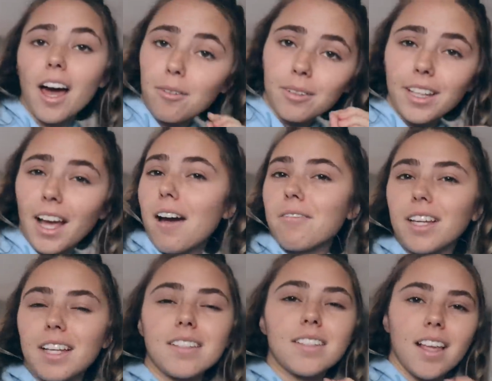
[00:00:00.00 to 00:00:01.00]
I don't really have
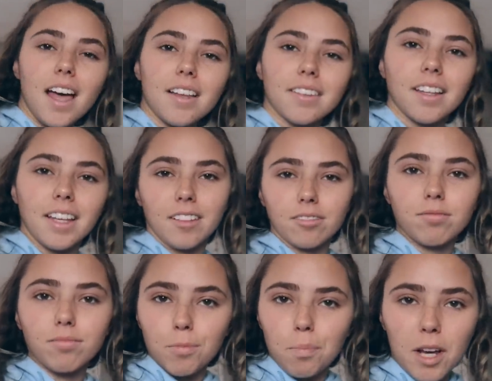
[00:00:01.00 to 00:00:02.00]
like a set like
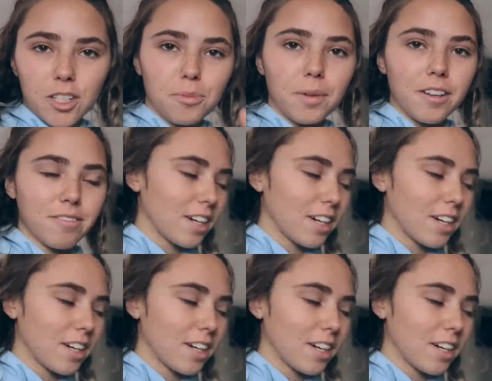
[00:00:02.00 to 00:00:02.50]
measurement of